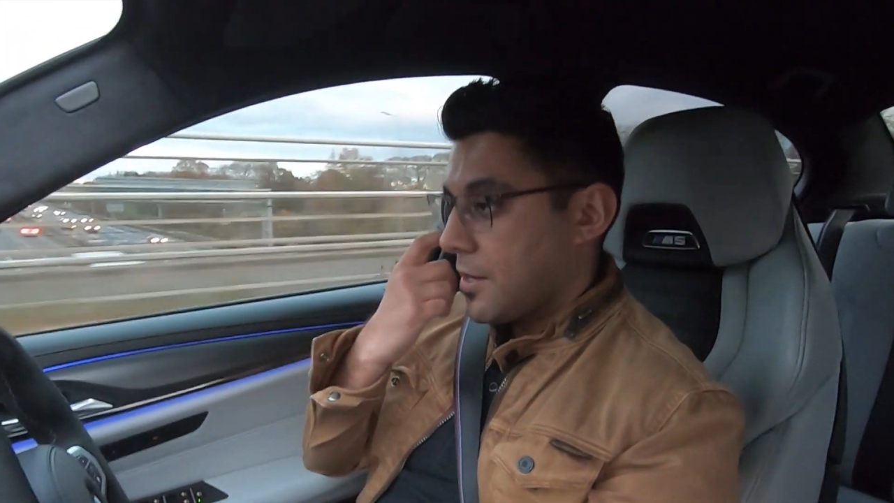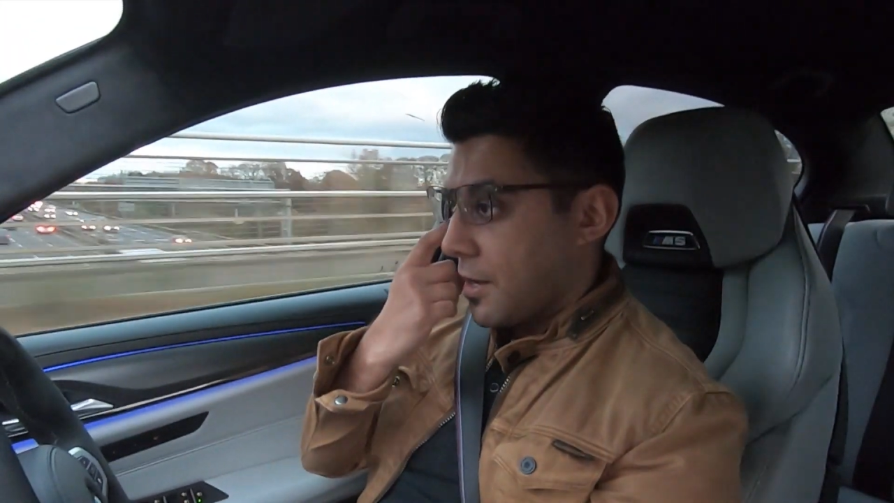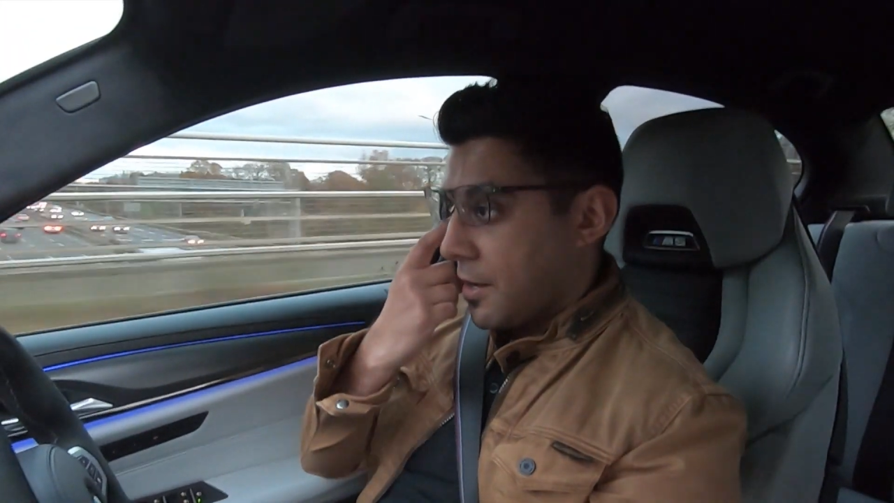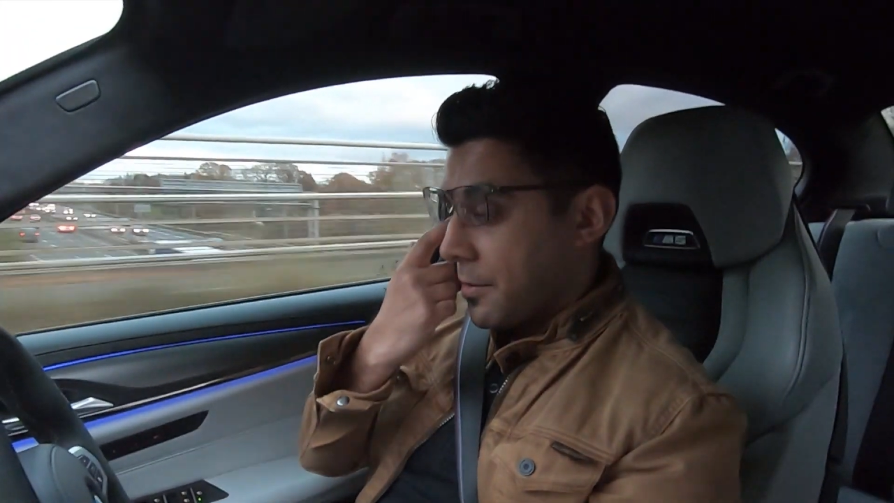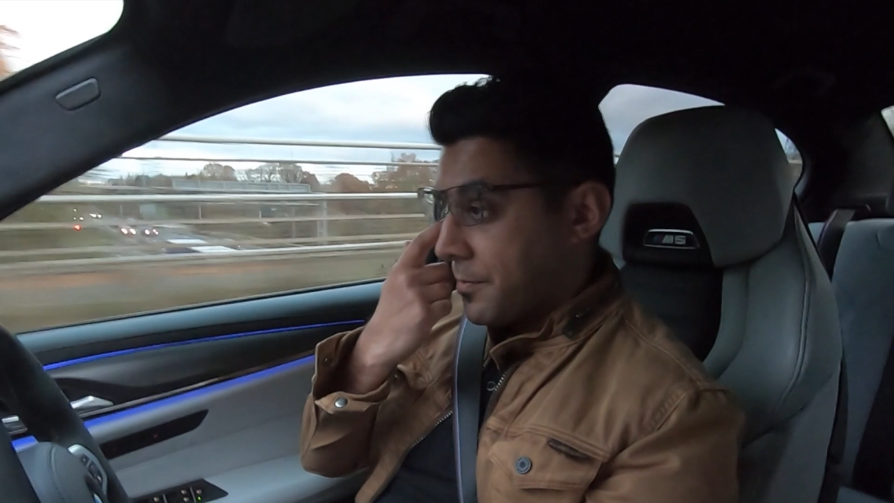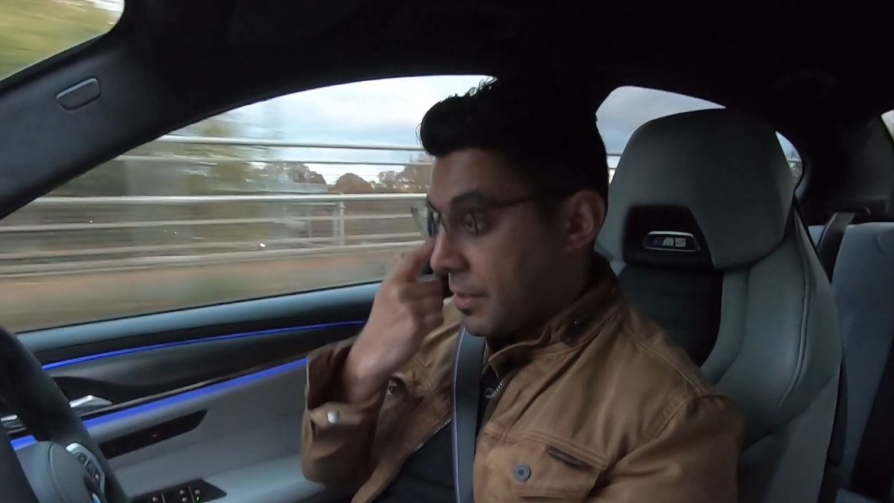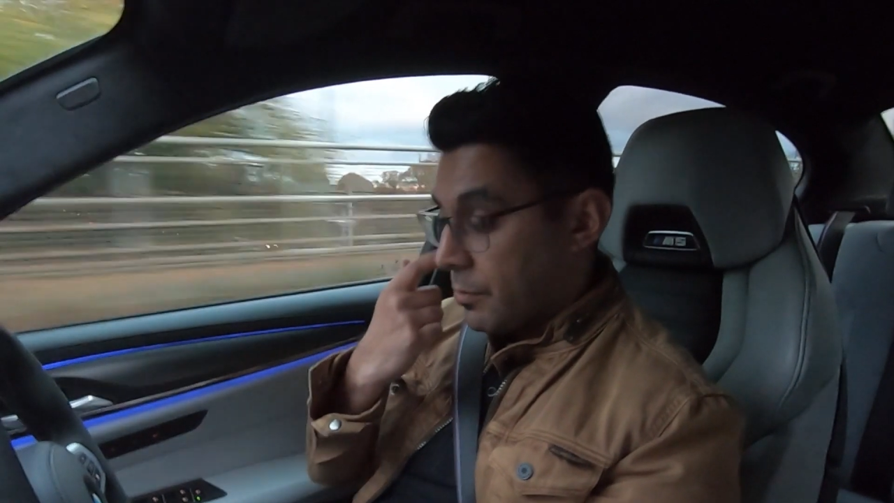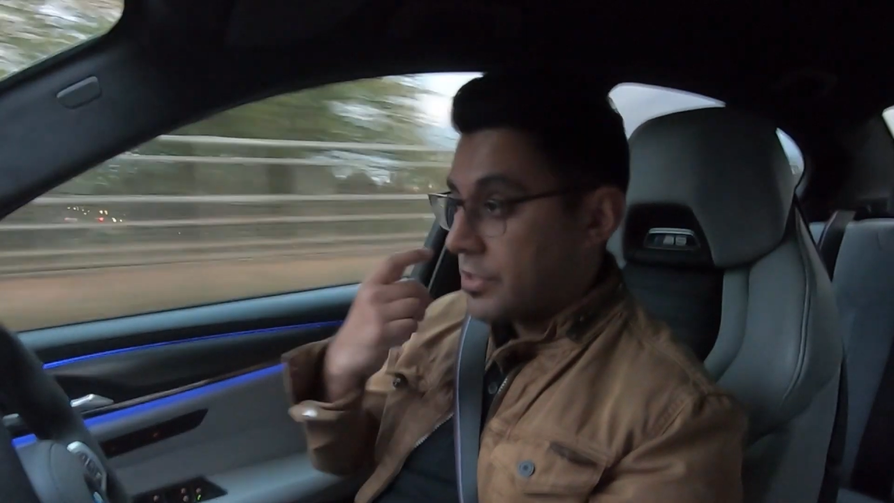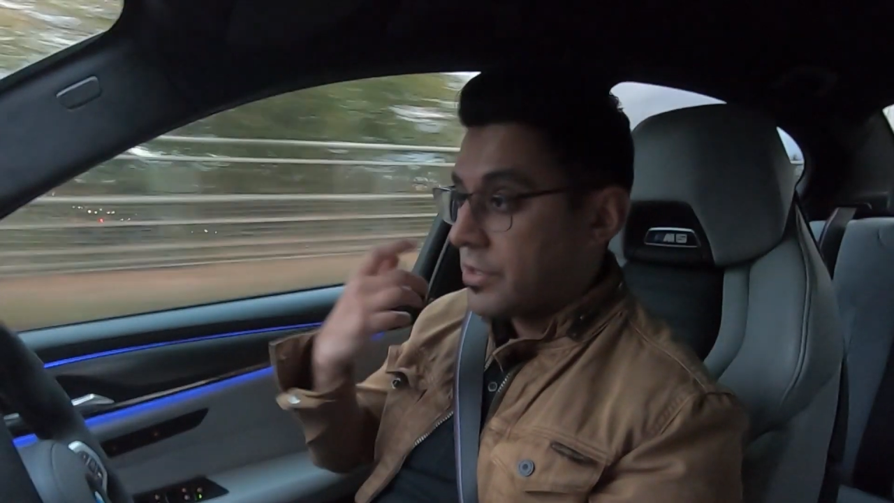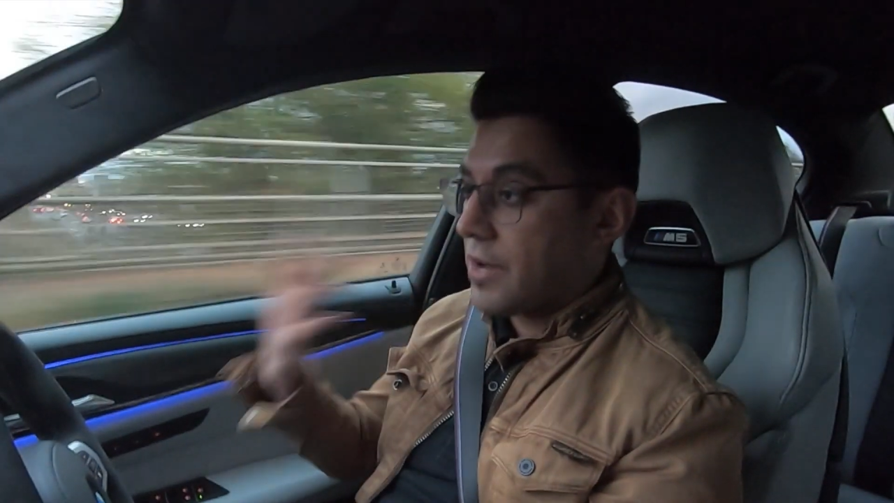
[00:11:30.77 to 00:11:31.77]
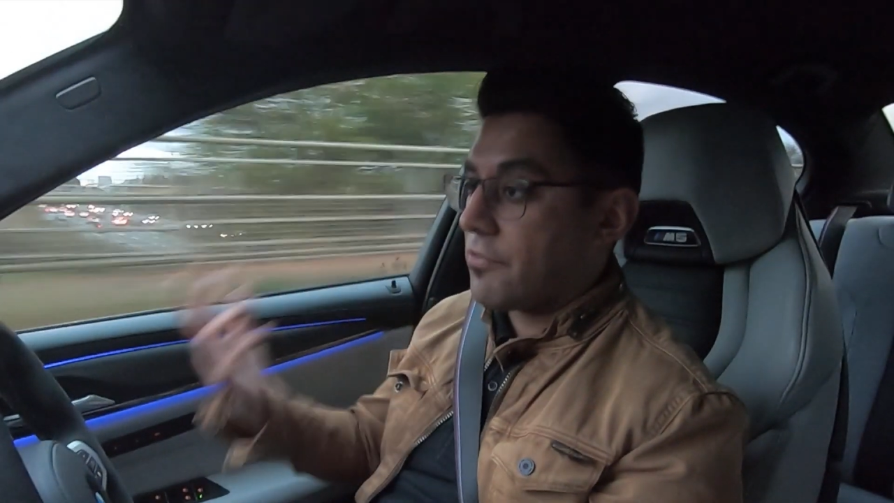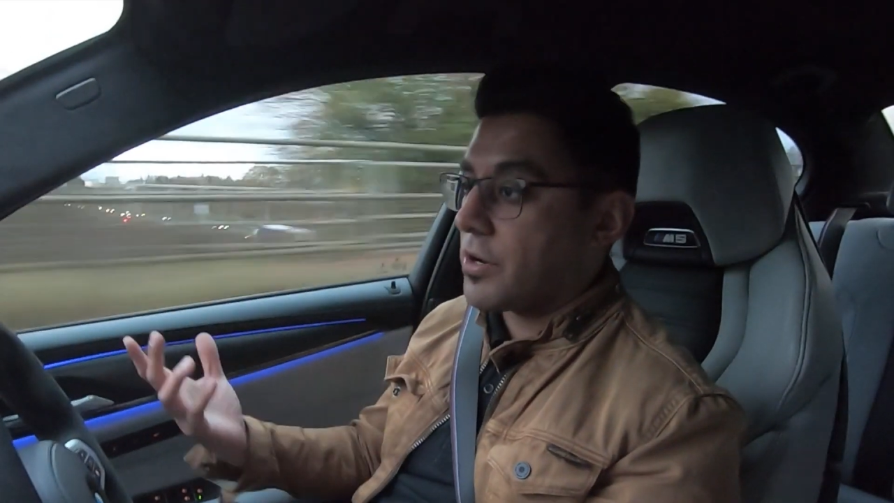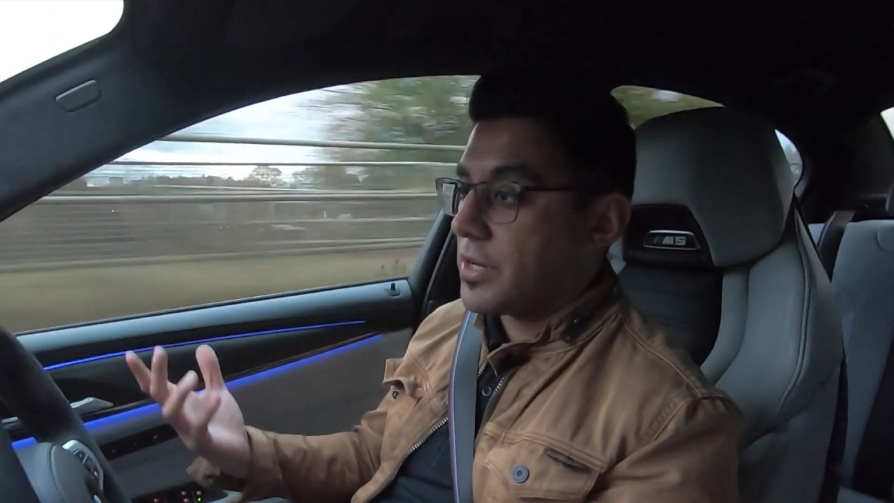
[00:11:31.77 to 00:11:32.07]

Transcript: and when you have got